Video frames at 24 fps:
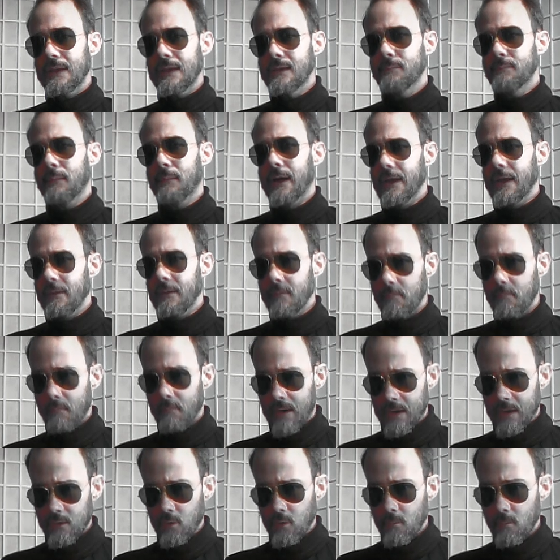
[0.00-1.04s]
by
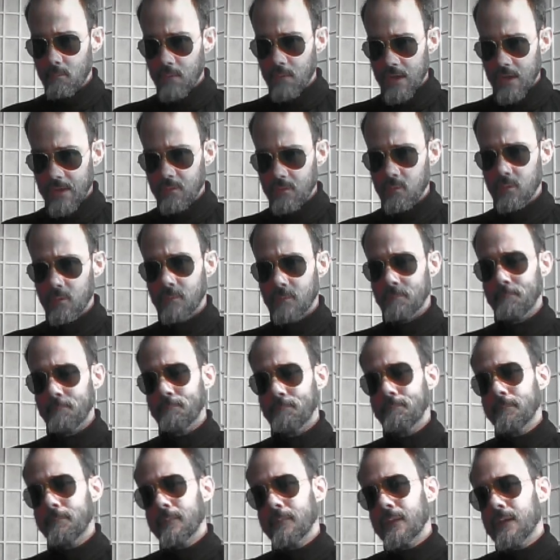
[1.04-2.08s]
Marlon Brando.
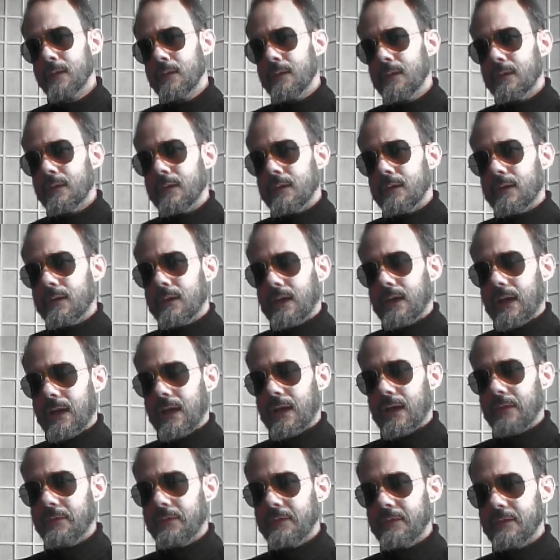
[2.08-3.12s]
And